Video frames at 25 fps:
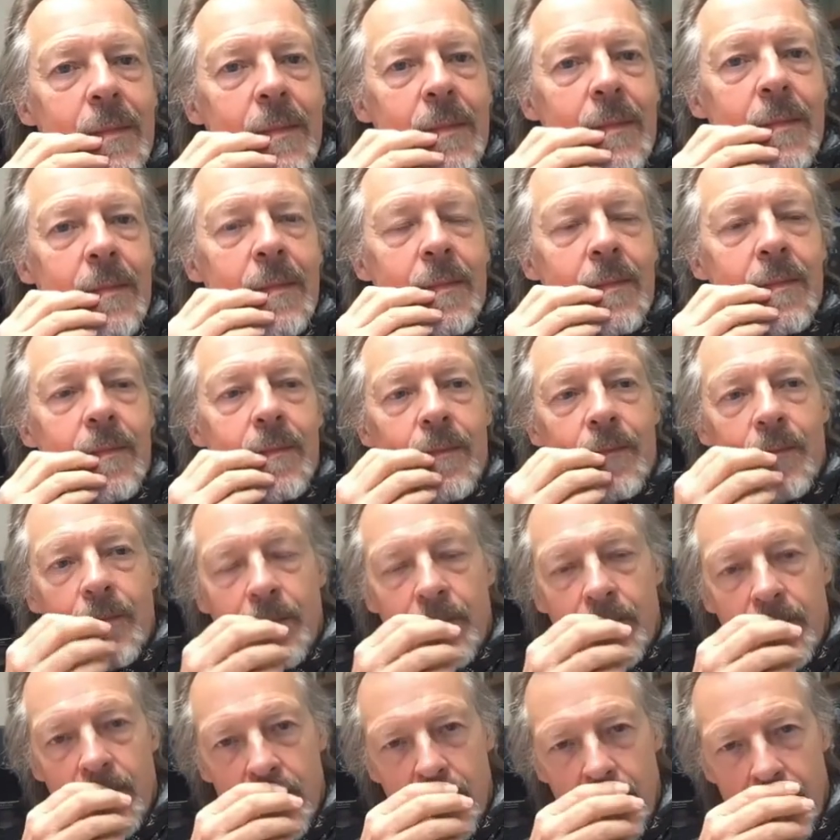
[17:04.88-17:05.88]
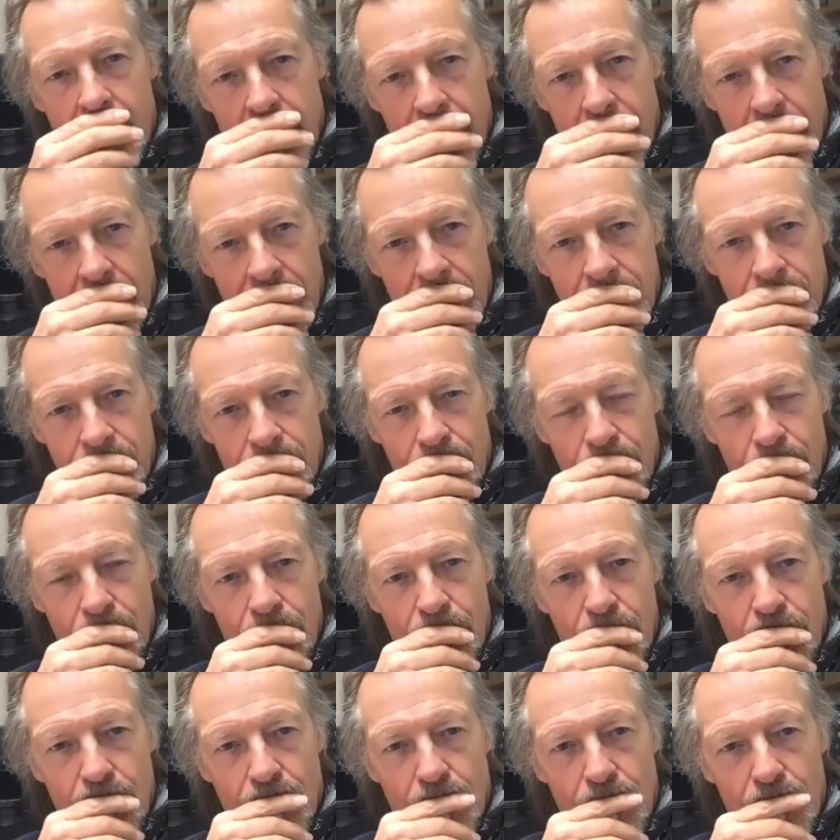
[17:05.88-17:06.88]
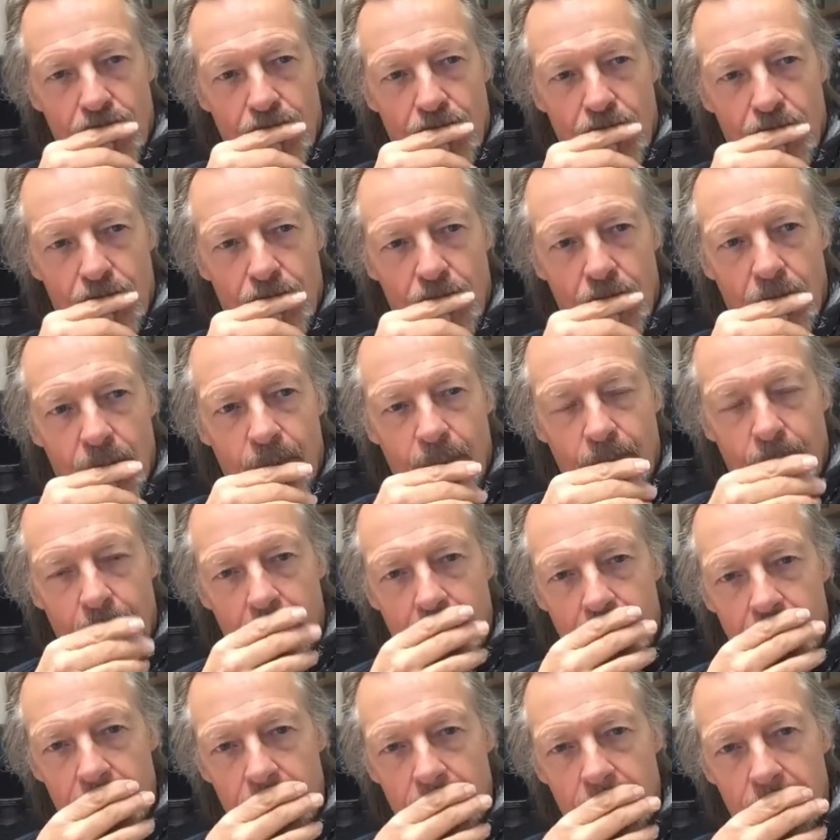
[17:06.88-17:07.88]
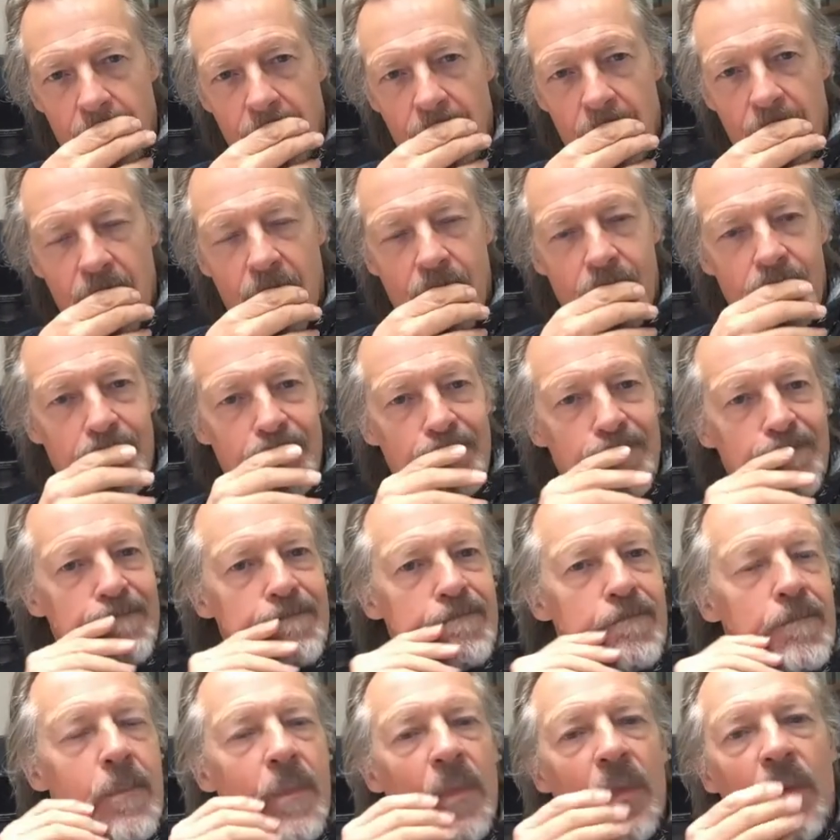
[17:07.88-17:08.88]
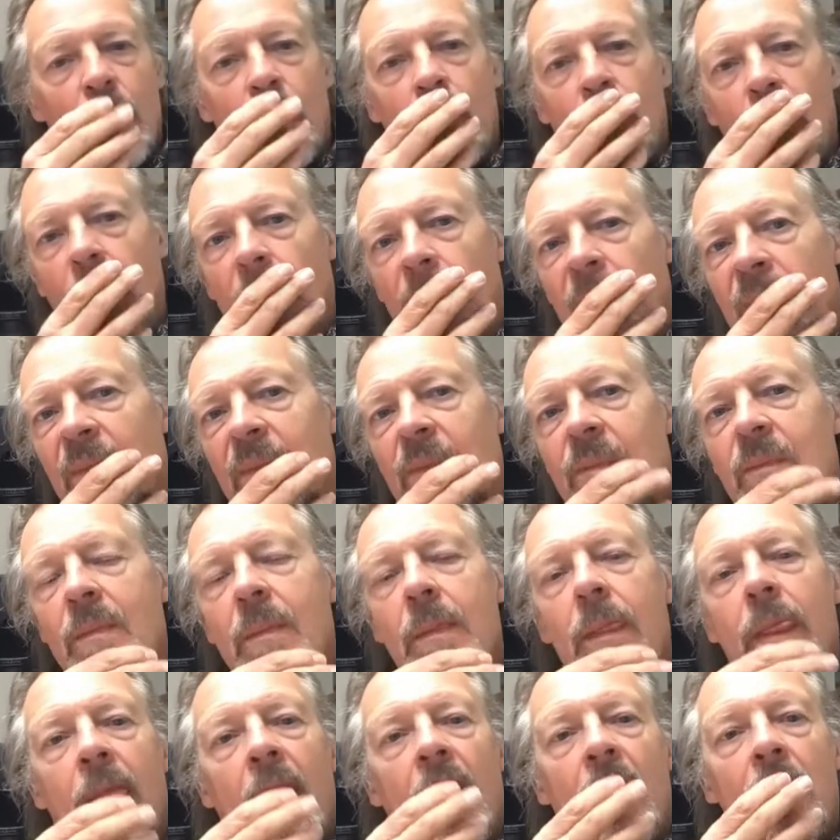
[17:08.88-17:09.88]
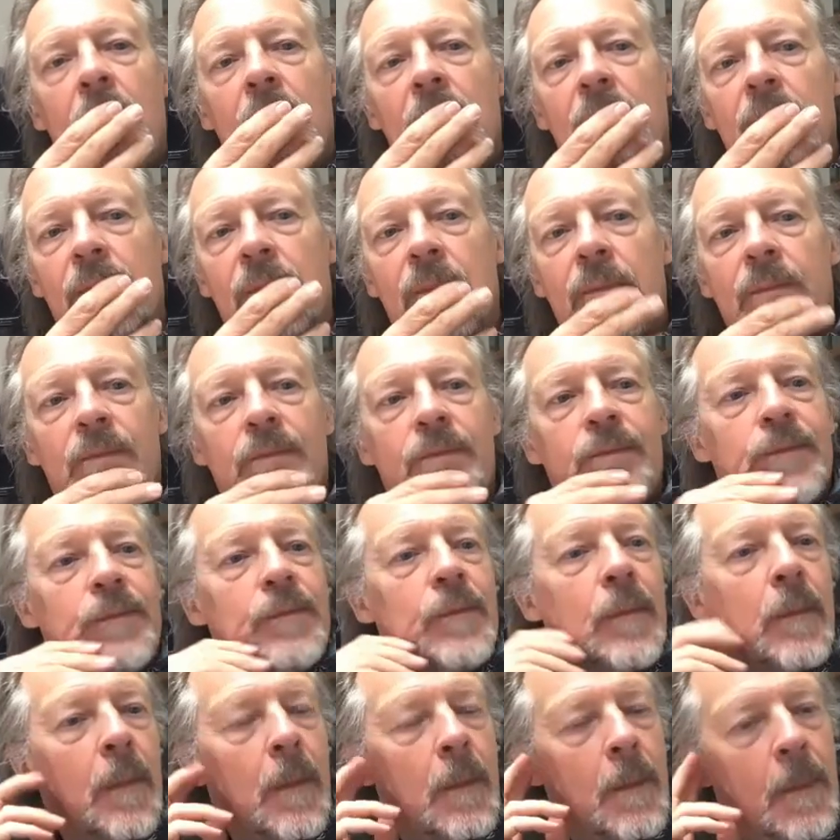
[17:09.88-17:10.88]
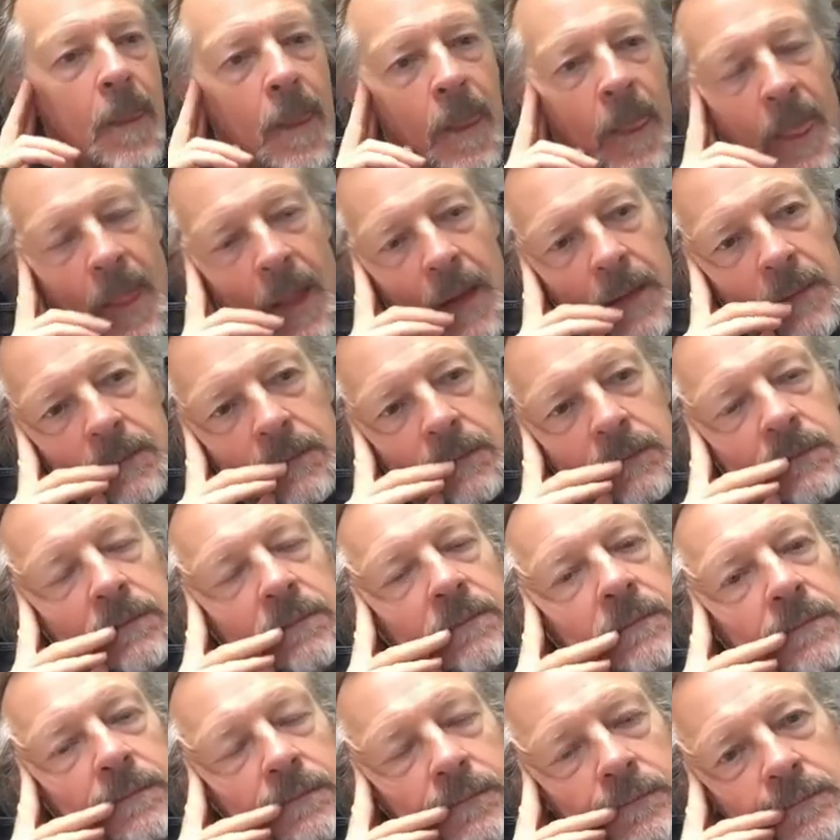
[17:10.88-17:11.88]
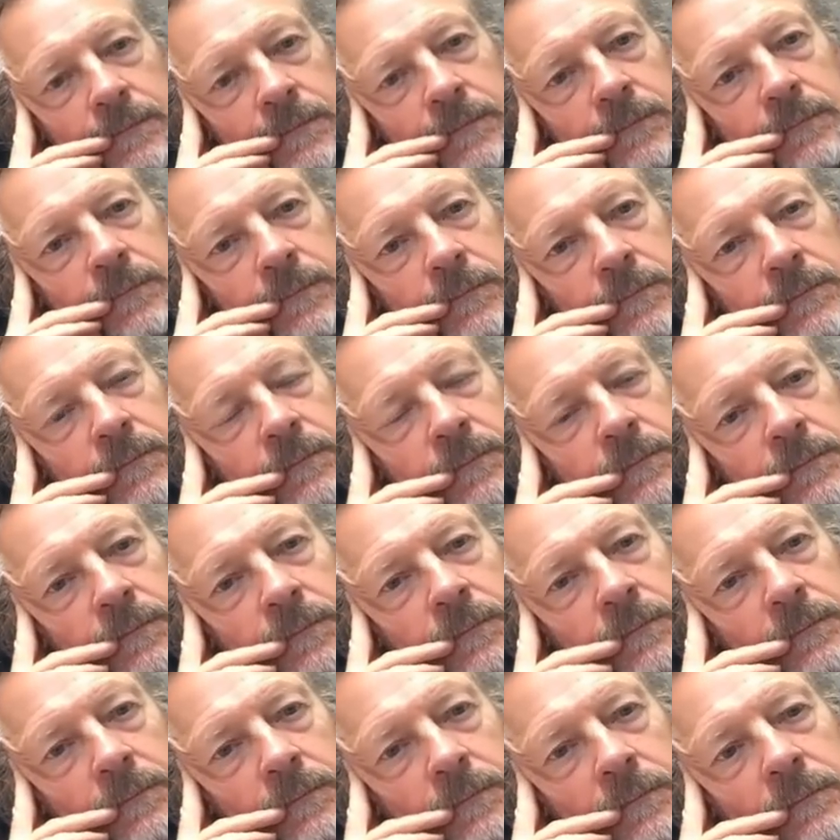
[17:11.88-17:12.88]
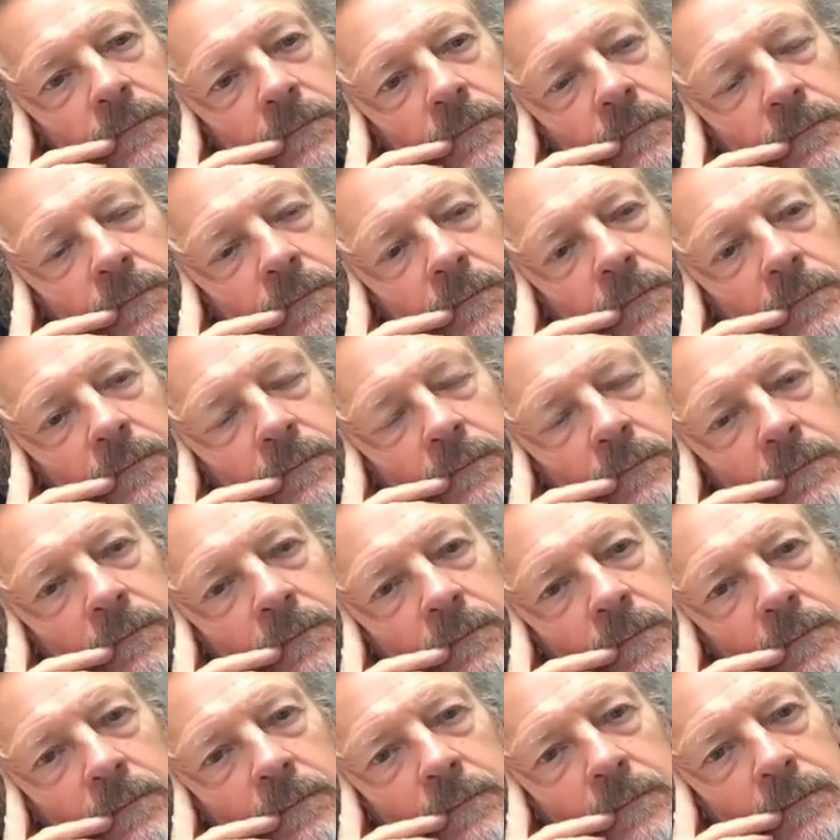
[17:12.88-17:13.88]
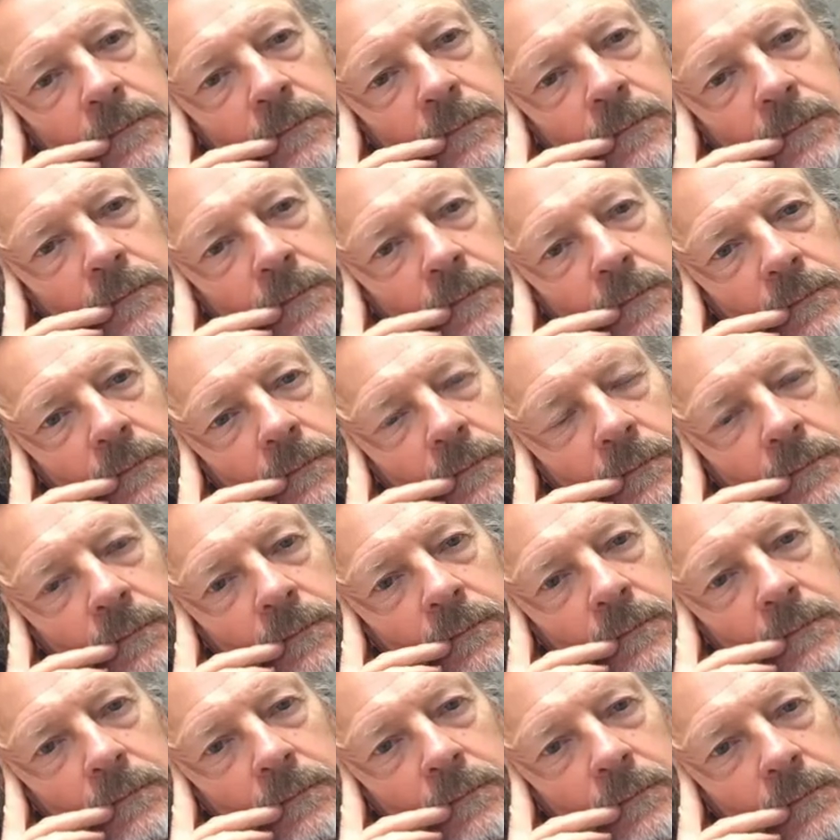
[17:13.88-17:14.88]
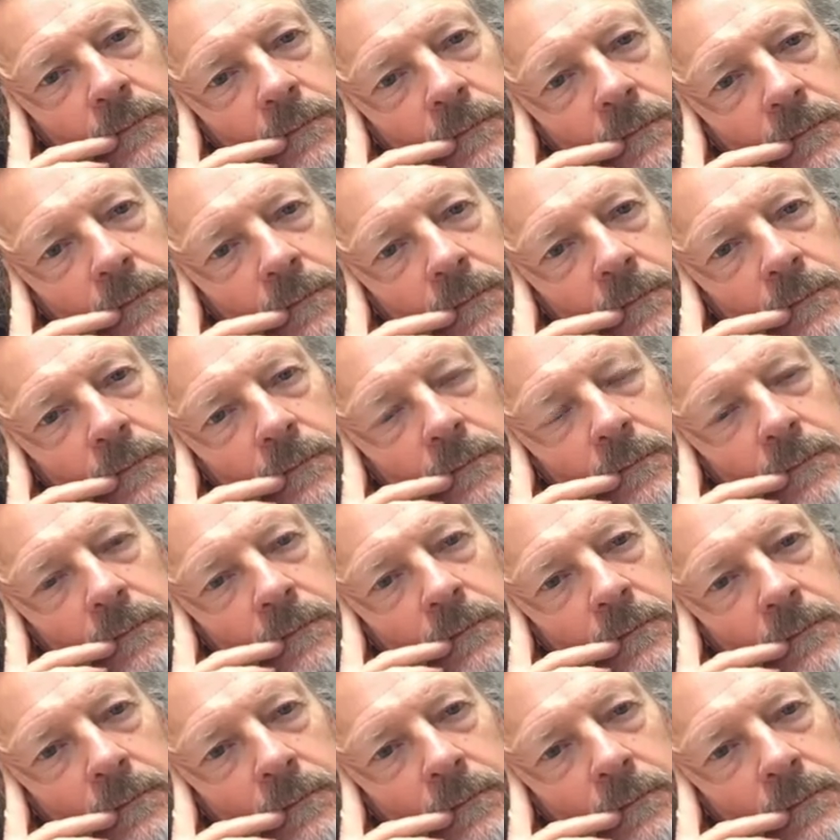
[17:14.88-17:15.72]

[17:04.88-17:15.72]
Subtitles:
that there is a method to it, learning the minor scales suddenly becomes really easy because you just get that link of descending 3 semitones